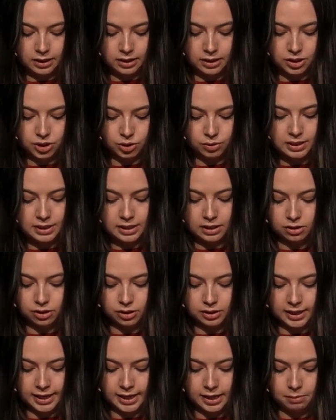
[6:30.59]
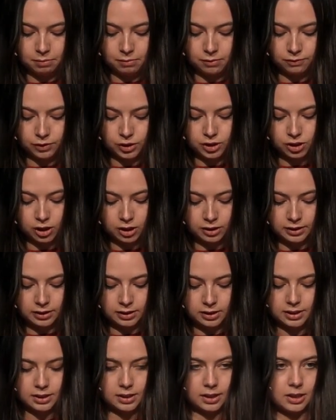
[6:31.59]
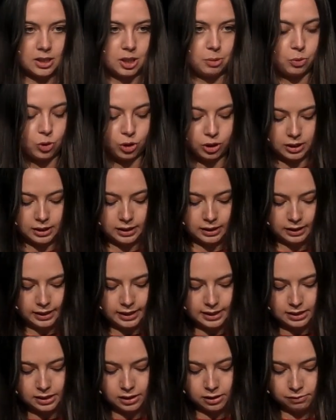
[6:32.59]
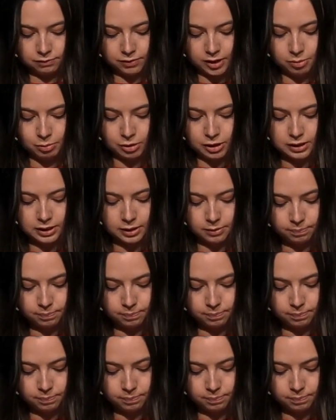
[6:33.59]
so is it not time for Scotland to start supporting its young farmers?